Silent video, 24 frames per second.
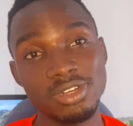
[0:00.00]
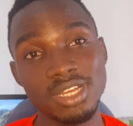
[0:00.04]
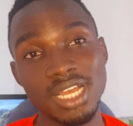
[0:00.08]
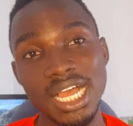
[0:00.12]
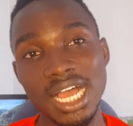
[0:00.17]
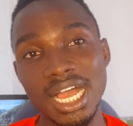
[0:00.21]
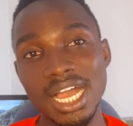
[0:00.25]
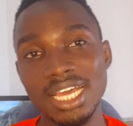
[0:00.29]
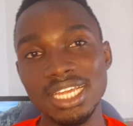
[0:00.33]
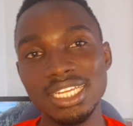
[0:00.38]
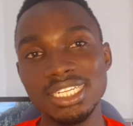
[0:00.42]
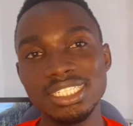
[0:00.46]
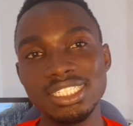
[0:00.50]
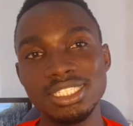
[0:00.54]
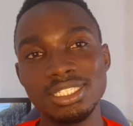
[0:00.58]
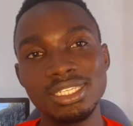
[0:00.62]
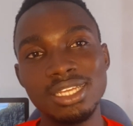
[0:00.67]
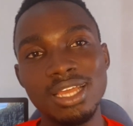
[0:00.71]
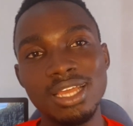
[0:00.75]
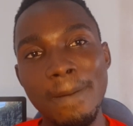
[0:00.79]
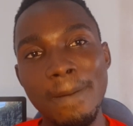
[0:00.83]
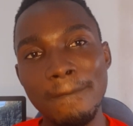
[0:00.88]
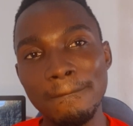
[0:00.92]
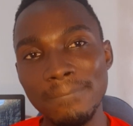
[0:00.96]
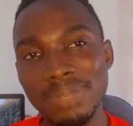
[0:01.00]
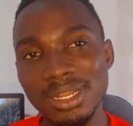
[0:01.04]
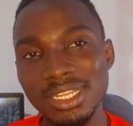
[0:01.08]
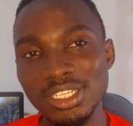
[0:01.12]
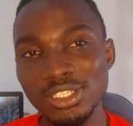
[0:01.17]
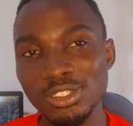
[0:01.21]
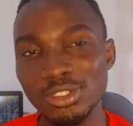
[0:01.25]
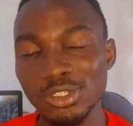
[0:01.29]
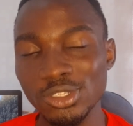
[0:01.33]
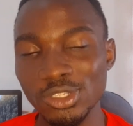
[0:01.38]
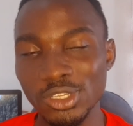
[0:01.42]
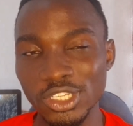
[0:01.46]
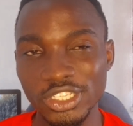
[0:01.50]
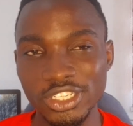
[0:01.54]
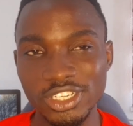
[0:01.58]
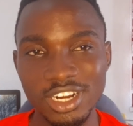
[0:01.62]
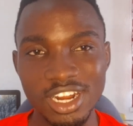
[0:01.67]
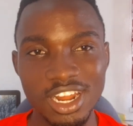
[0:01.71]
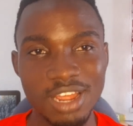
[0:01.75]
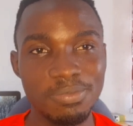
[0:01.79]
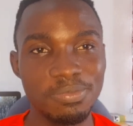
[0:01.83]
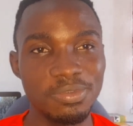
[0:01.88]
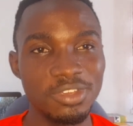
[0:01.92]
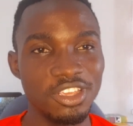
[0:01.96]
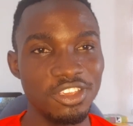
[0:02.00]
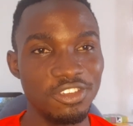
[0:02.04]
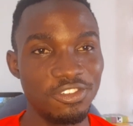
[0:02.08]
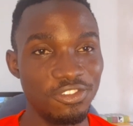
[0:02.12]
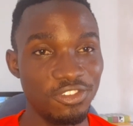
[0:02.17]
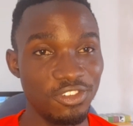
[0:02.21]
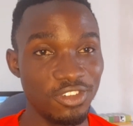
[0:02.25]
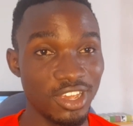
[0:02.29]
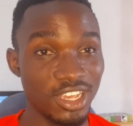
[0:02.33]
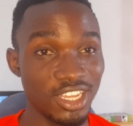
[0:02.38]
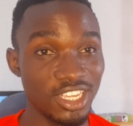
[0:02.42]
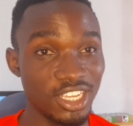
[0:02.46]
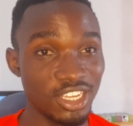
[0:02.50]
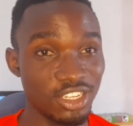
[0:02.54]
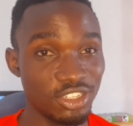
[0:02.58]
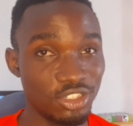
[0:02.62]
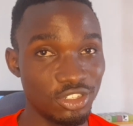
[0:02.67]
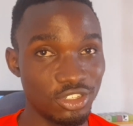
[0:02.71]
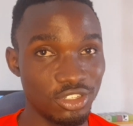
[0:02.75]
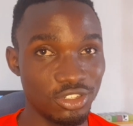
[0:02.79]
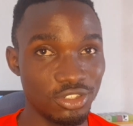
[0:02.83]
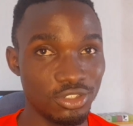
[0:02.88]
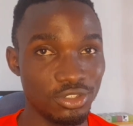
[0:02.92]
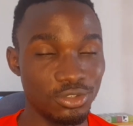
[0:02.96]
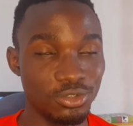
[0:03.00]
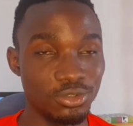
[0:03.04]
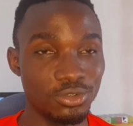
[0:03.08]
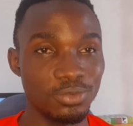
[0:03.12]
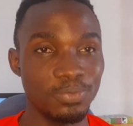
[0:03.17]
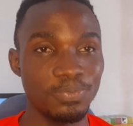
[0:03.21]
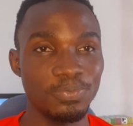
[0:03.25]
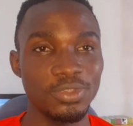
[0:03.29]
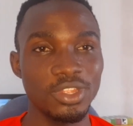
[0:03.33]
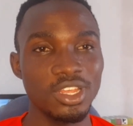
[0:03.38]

and please do subscribe if you are yet to.